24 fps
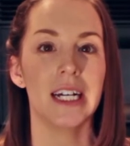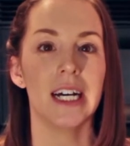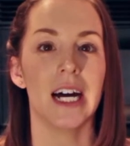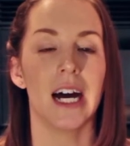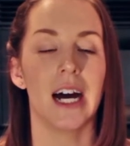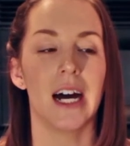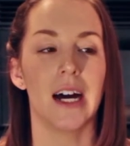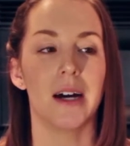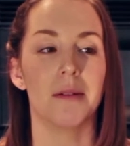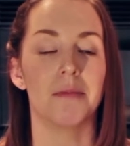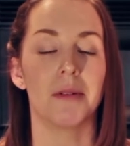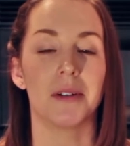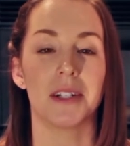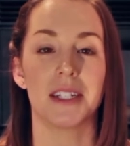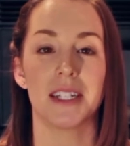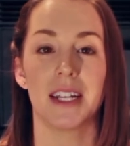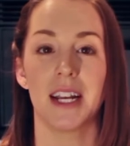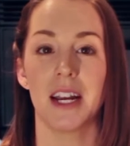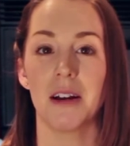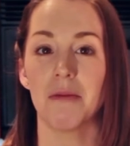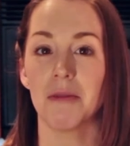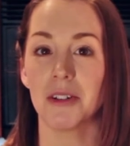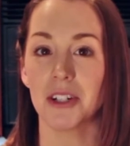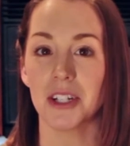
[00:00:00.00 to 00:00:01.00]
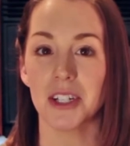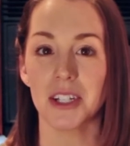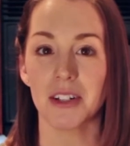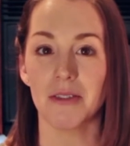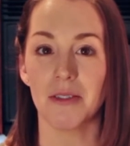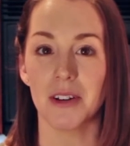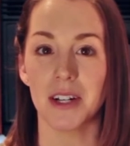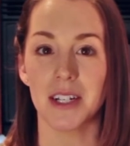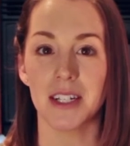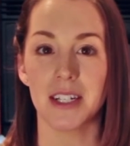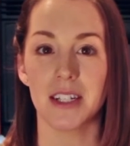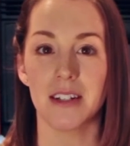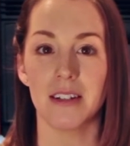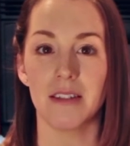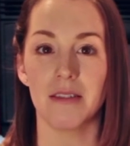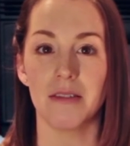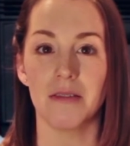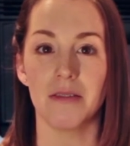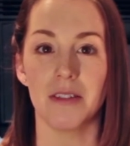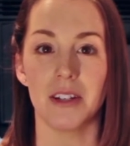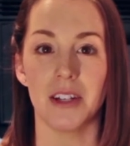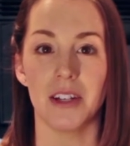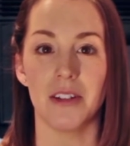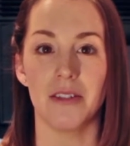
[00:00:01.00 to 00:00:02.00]
but today we're just going
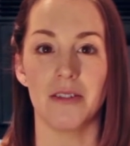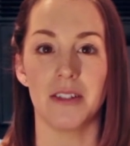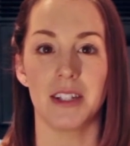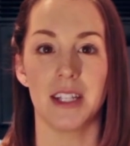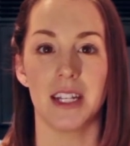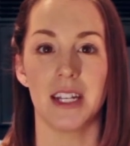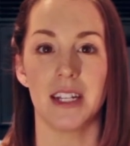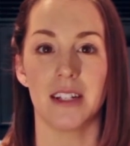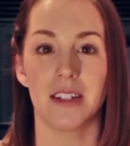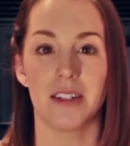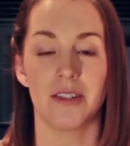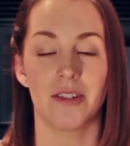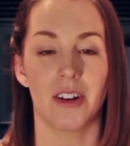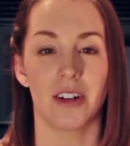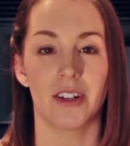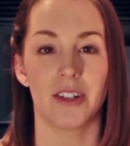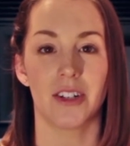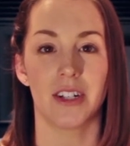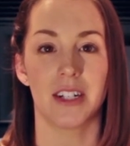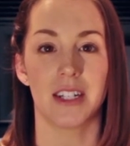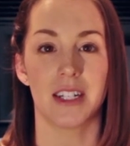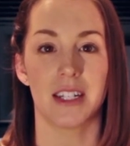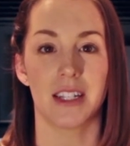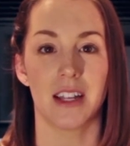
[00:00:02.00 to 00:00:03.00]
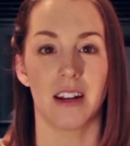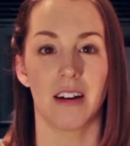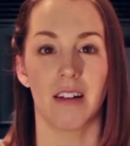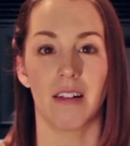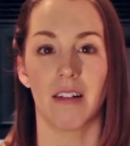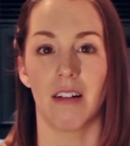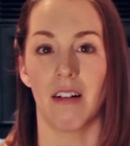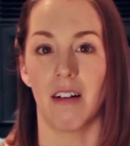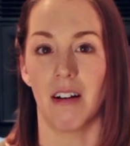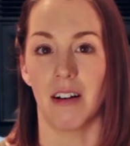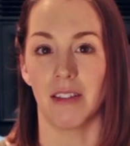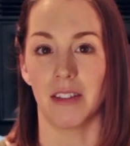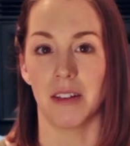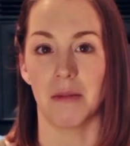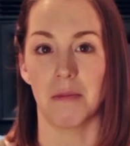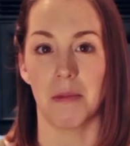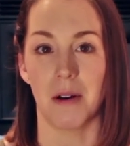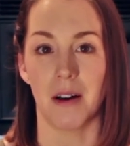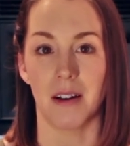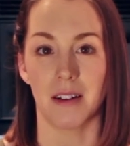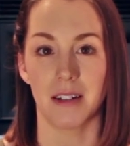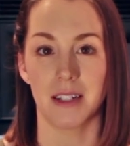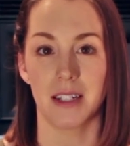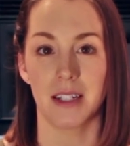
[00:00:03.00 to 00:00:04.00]
to use the instructions that are on the
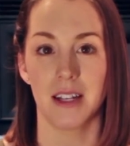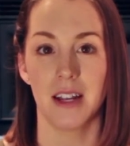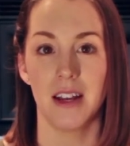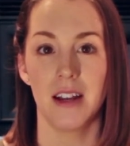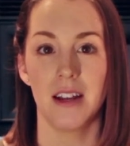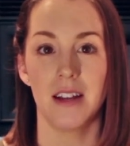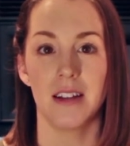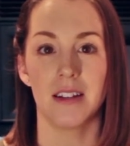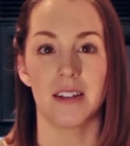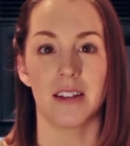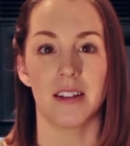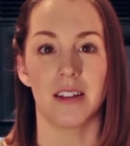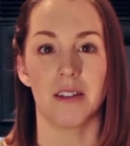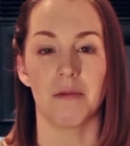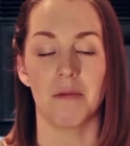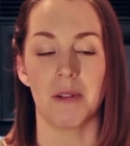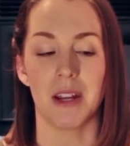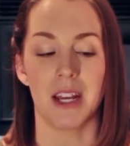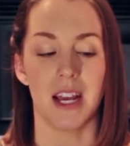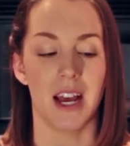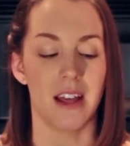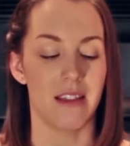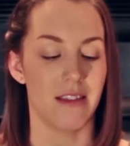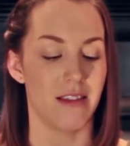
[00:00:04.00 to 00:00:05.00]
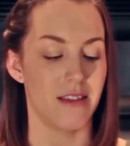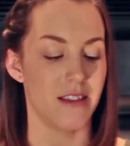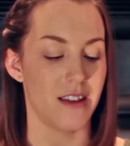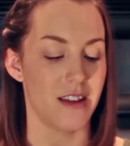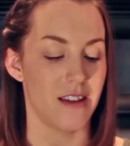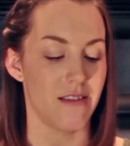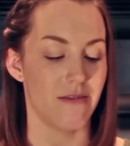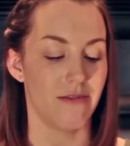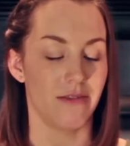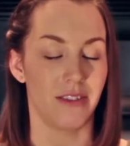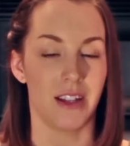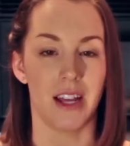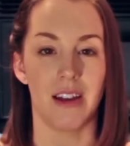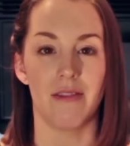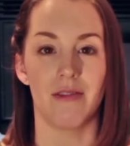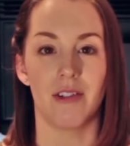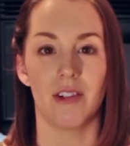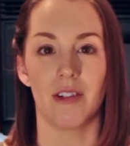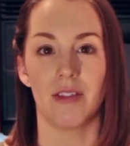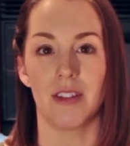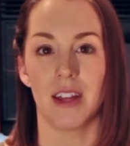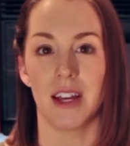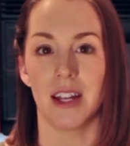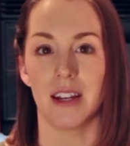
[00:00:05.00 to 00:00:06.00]
box so that we get the
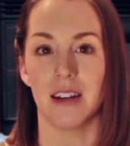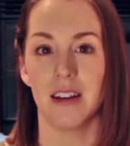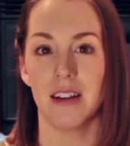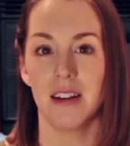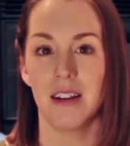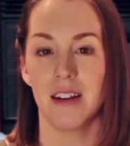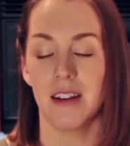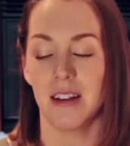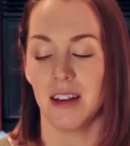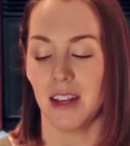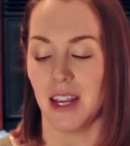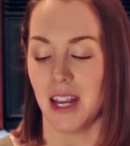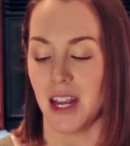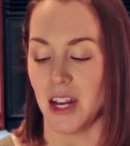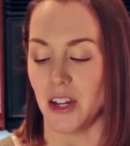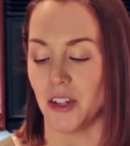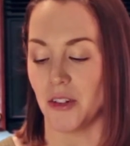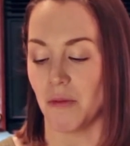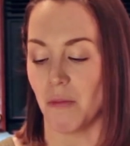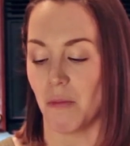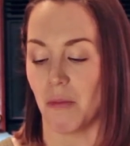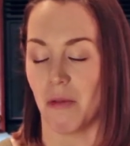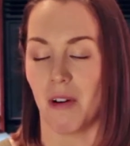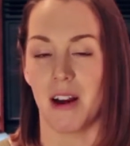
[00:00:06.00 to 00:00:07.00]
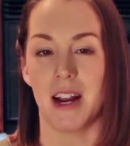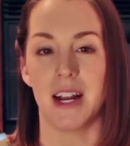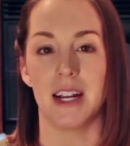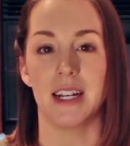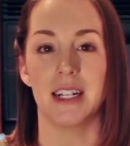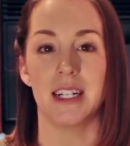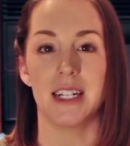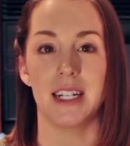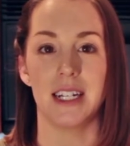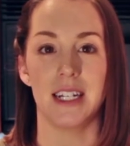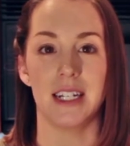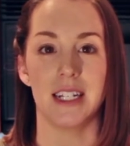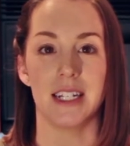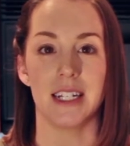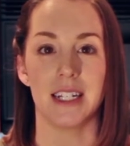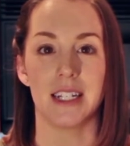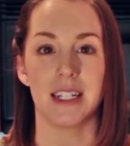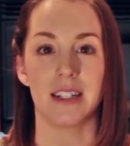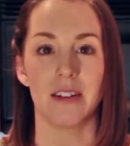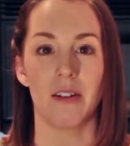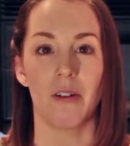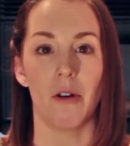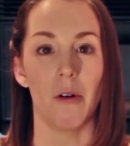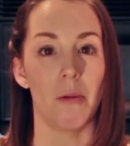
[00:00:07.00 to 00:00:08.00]
flavor that each brand
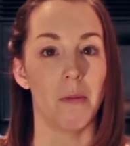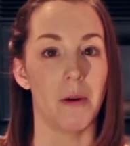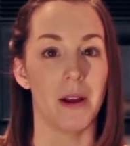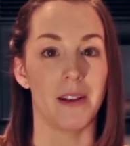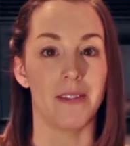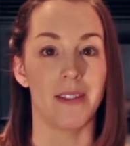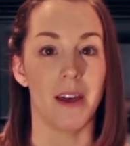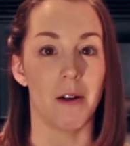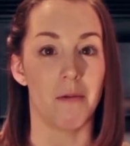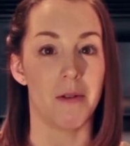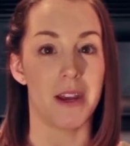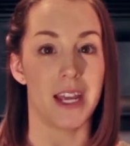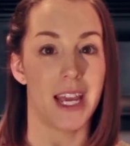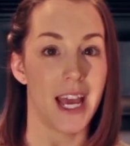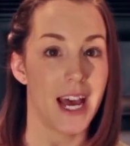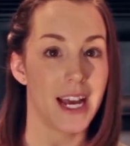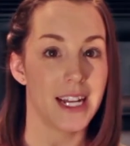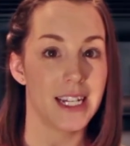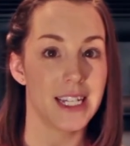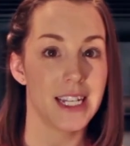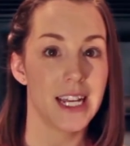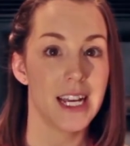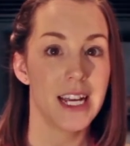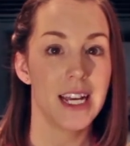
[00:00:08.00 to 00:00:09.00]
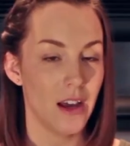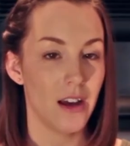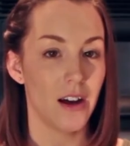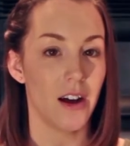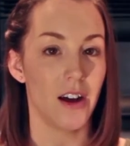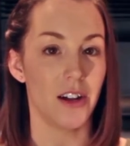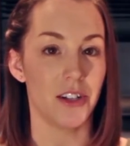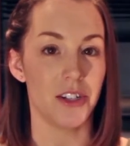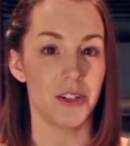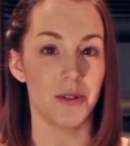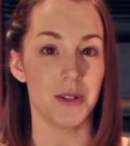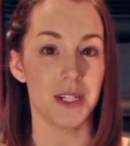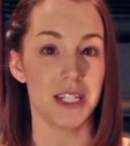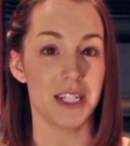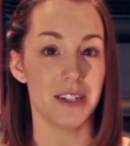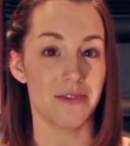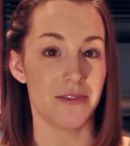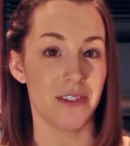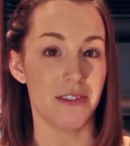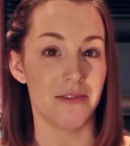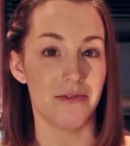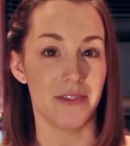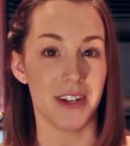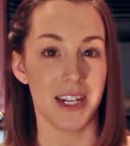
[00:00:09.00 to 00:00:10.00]
is hoping that we get. I'll do a
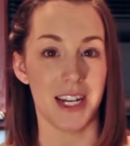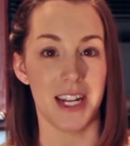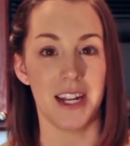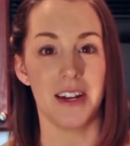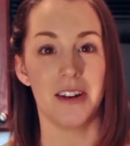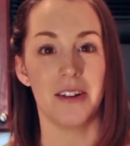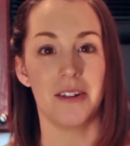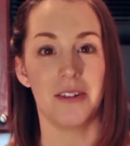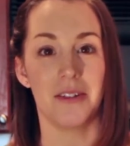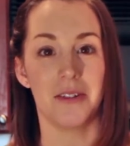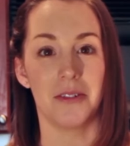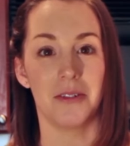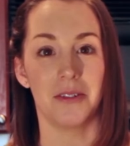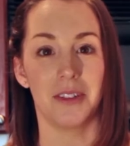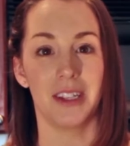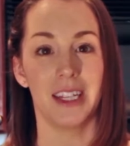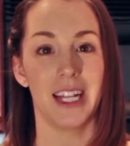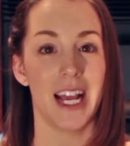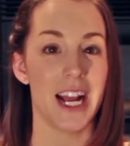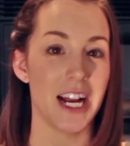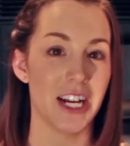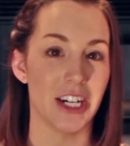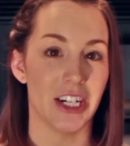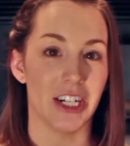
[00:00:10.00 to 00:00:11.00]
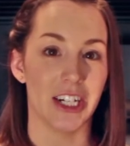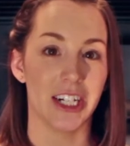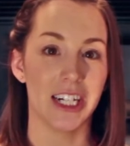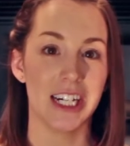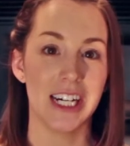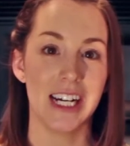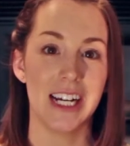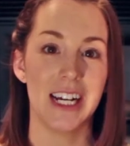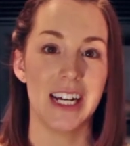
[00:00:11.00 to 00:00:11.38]
different video later